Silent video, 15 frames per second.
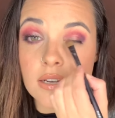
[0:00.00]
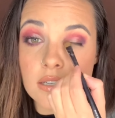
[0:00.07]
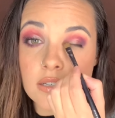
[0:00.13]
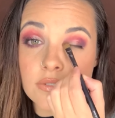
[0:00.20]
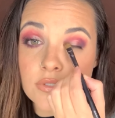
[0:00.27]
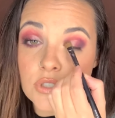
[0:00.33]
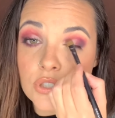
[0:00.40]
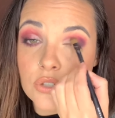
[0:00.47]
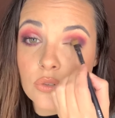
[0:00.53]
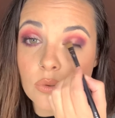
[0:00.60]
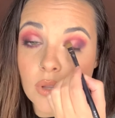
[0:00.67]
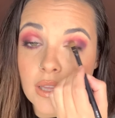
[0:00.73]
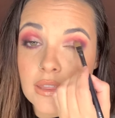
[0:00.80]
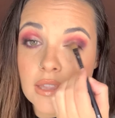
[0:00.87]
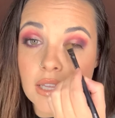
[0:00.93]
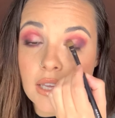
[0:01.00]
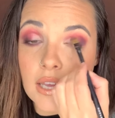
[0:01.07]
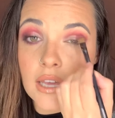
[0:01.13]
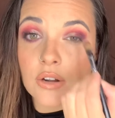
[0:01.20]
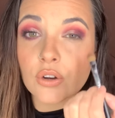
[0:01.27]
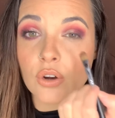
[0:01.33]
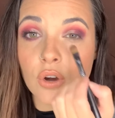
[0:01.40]
of do like the
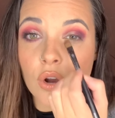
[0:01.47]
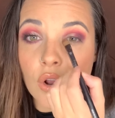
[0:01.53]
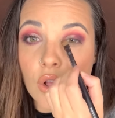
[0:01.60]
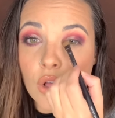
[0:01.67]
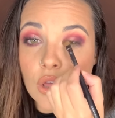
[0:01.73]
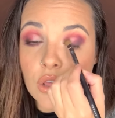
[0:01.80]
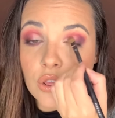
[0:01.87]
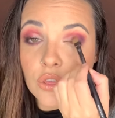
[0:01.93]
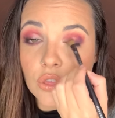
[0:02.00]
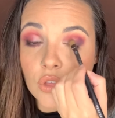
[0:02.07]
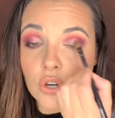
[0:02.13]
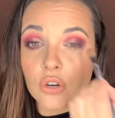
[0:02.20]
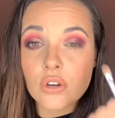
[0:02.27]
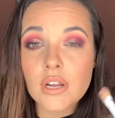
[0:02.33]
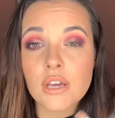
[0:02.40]
inner third.